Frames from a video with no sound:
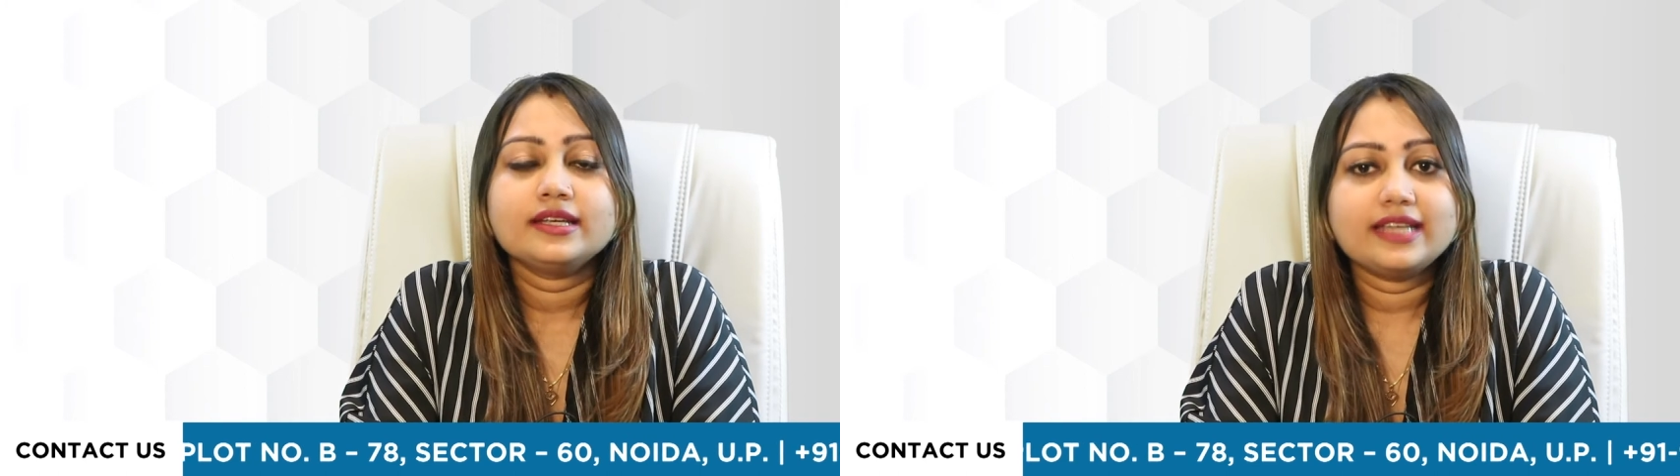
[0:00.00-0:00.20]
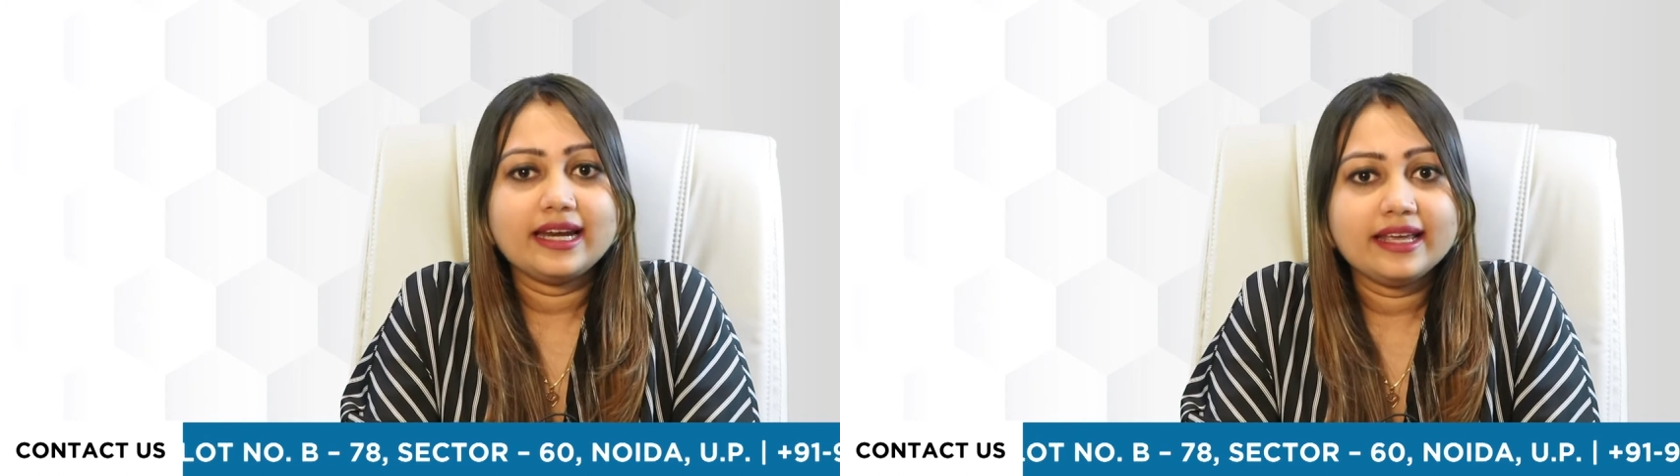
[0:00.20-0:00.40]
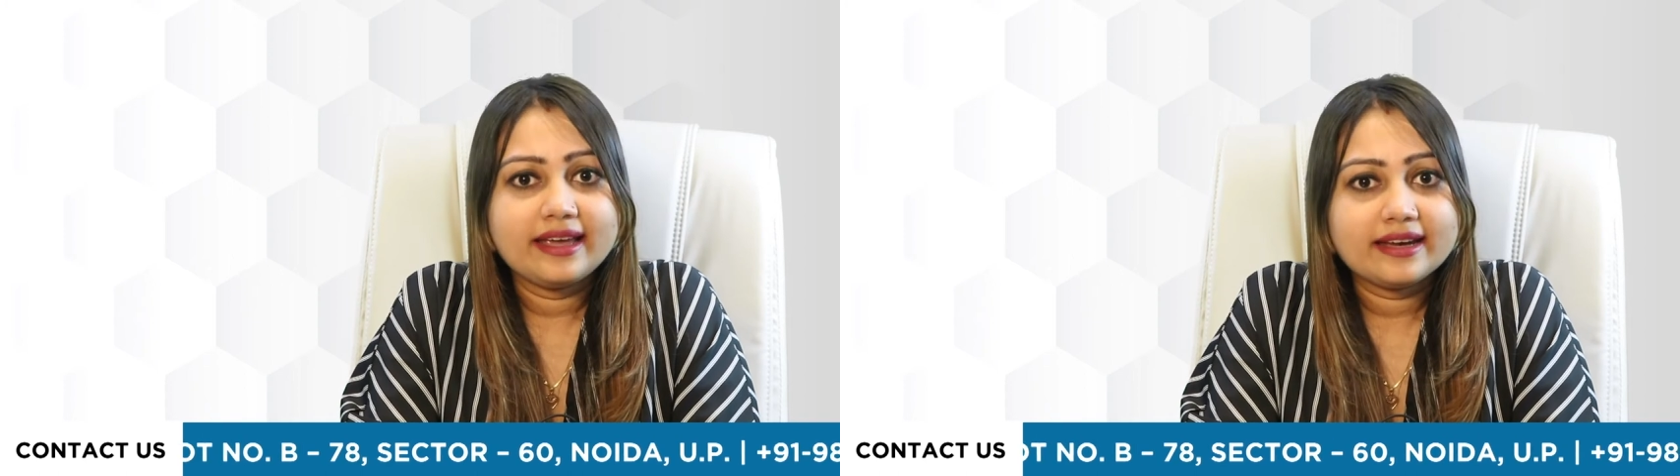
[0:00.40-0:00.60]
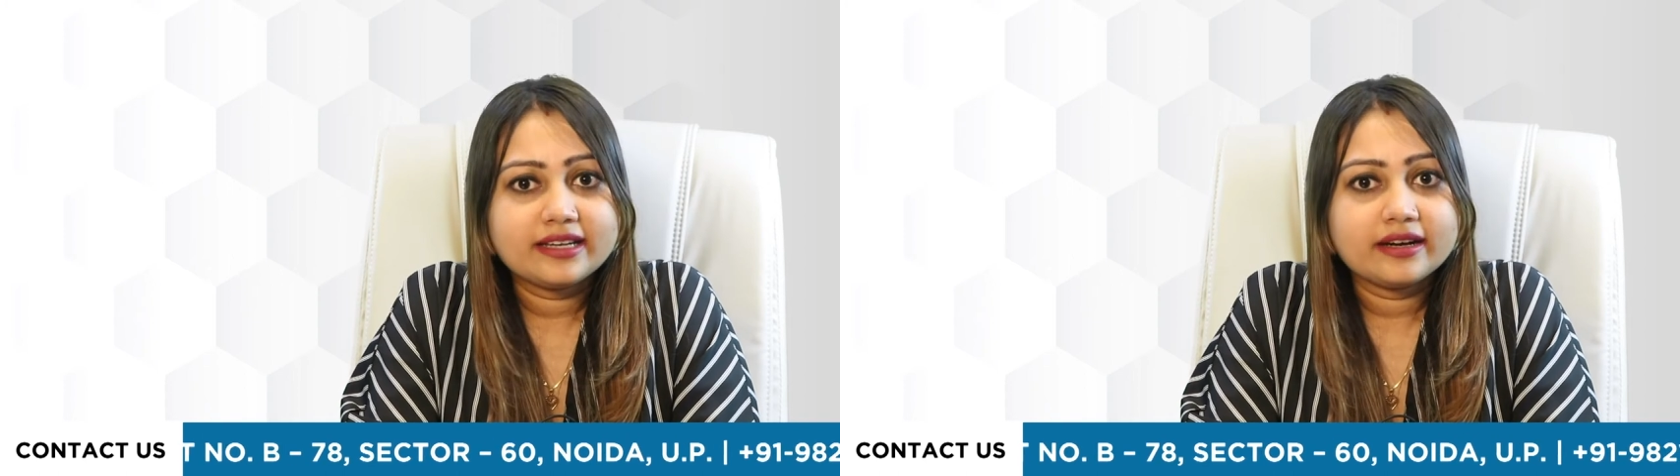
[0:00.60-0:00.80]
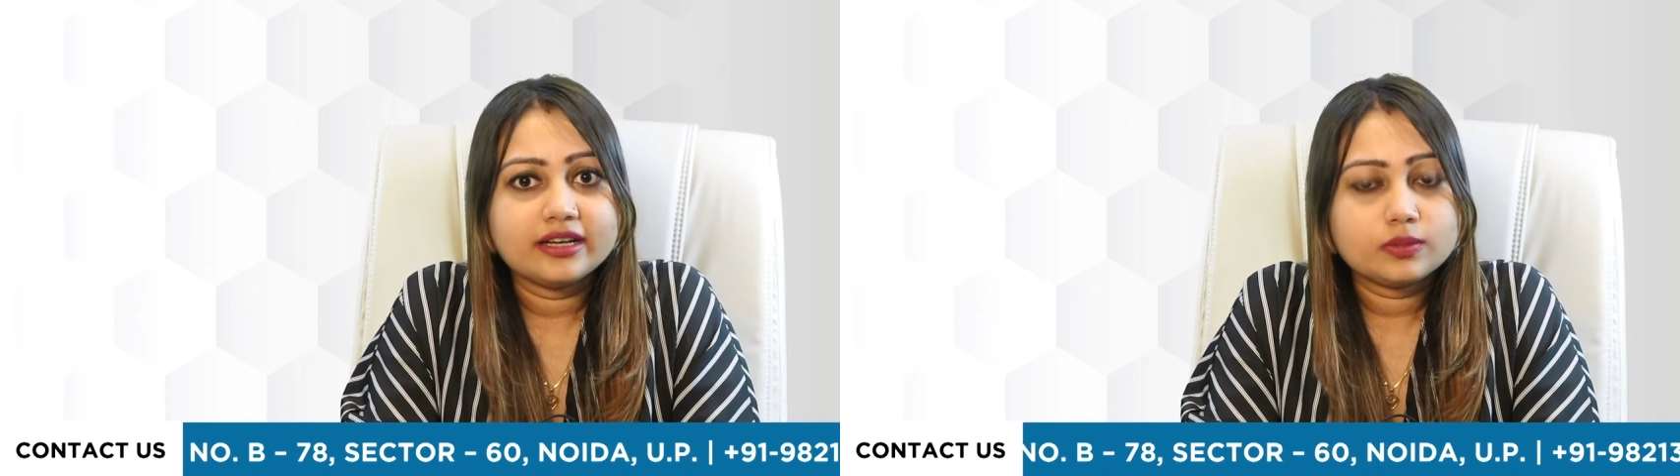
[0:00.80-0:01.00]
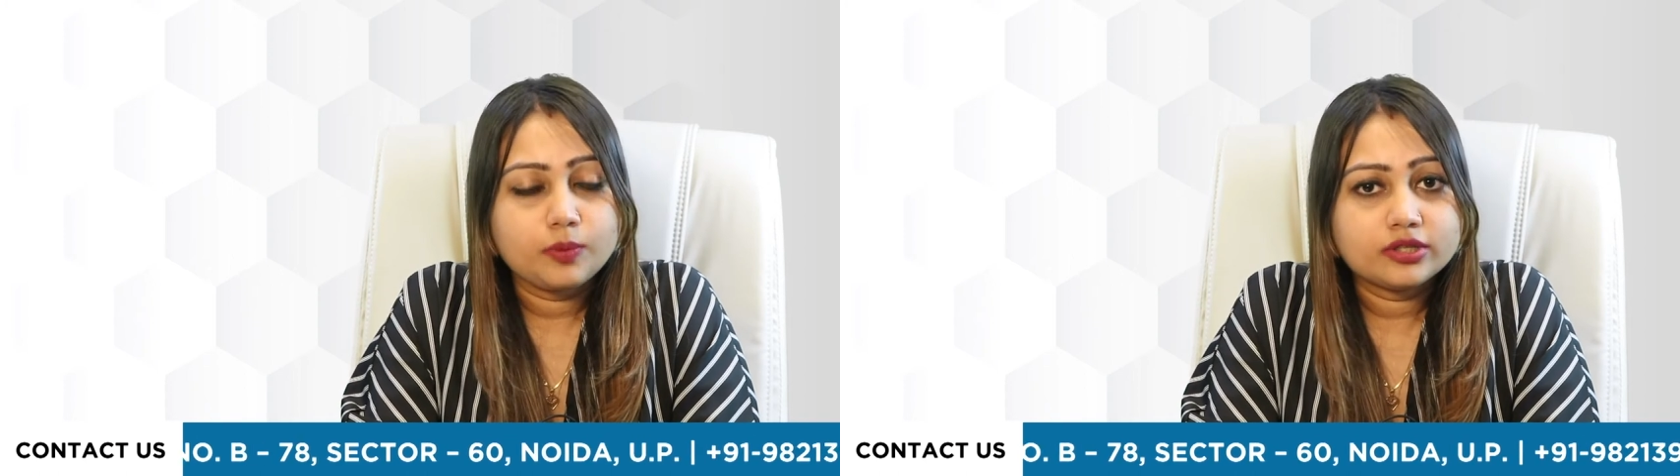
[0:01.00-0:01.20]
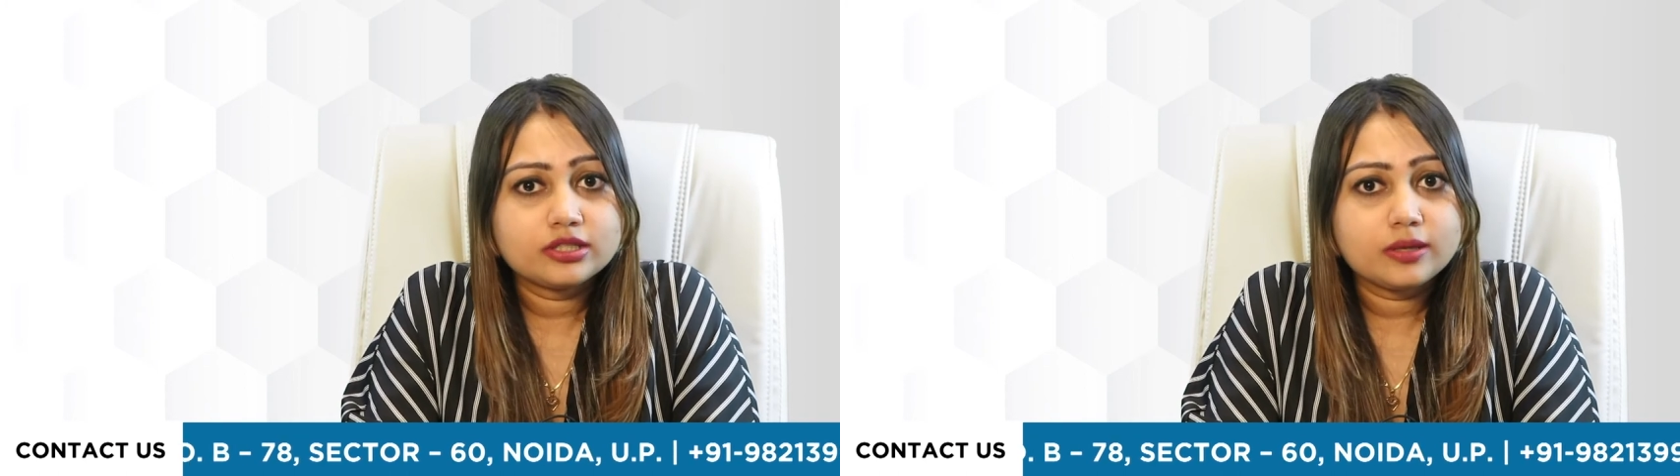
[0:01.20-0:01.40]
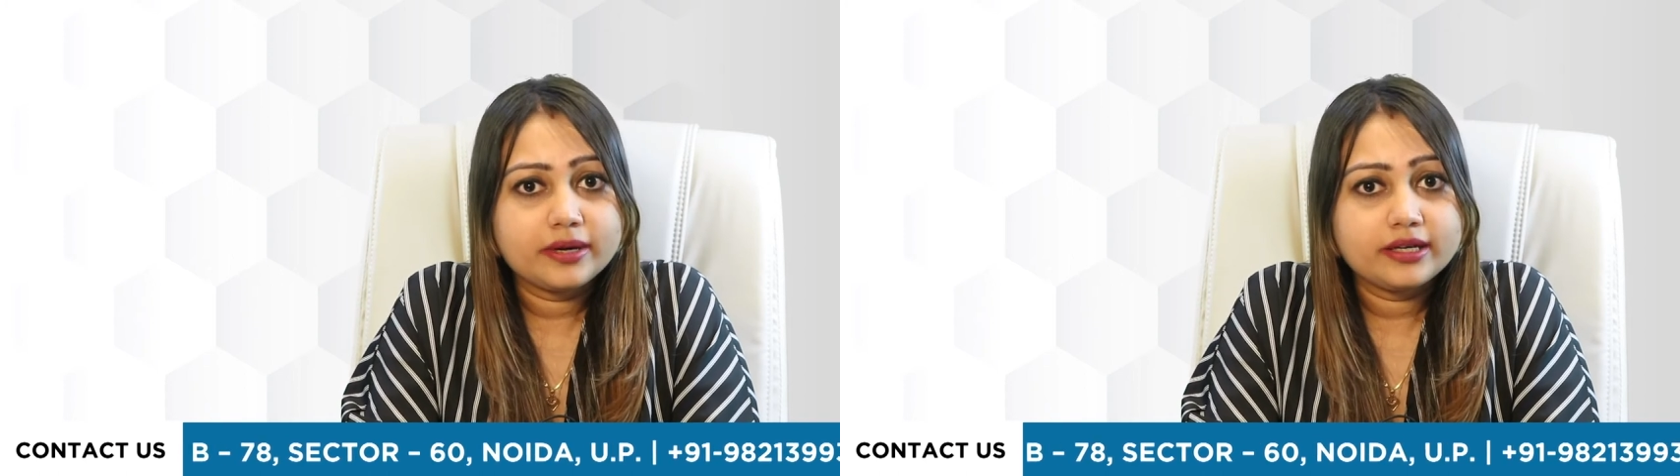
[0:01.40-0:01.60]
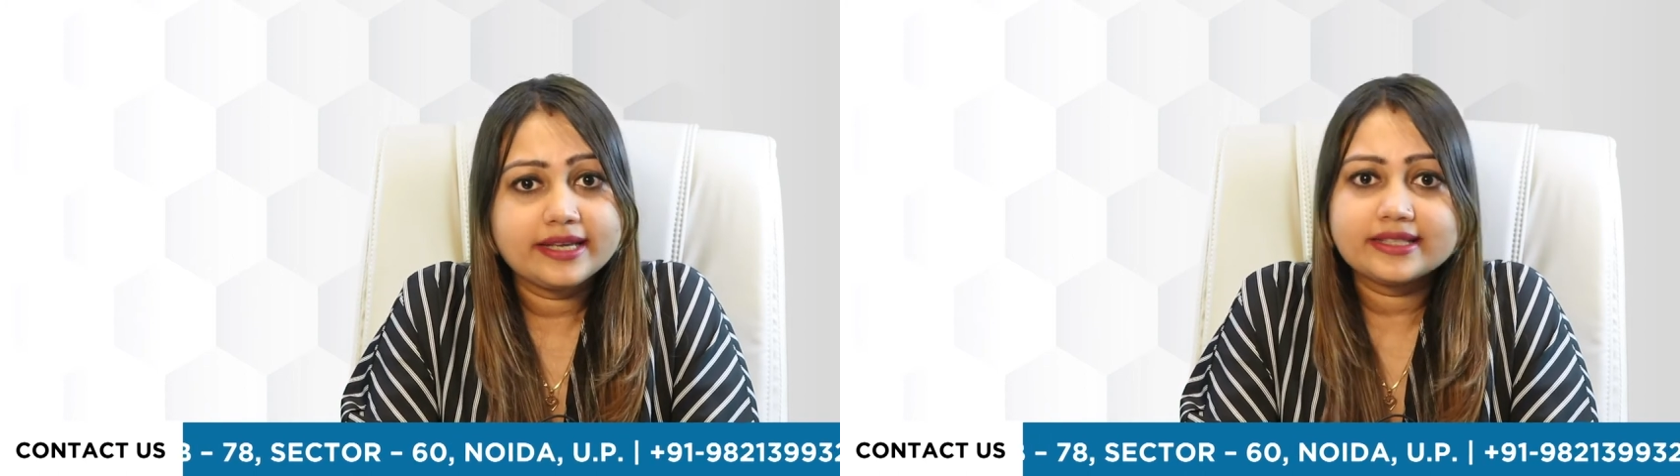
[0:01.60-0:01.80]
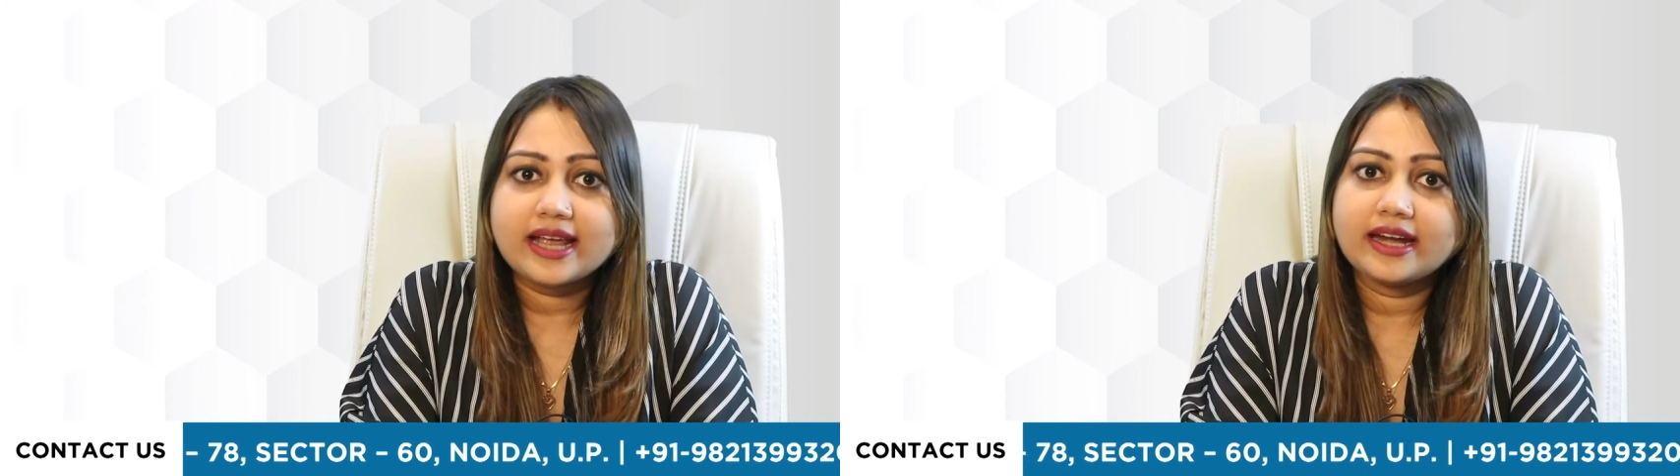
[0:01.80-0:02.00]
delegating
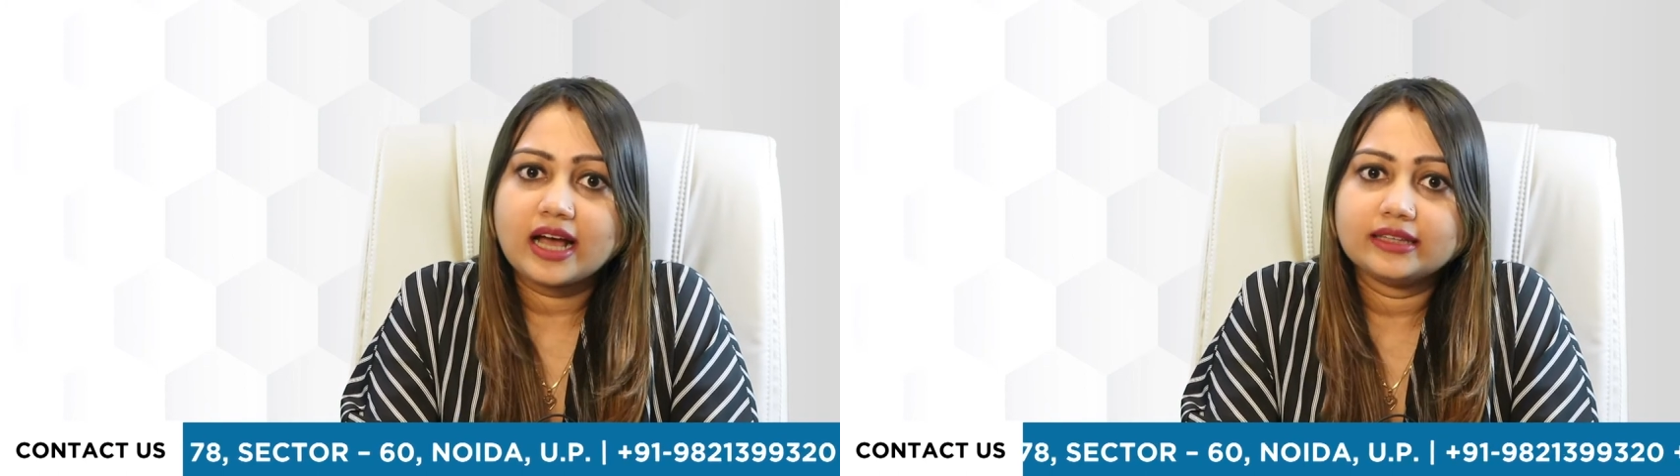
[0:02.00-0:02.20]
responsibilities and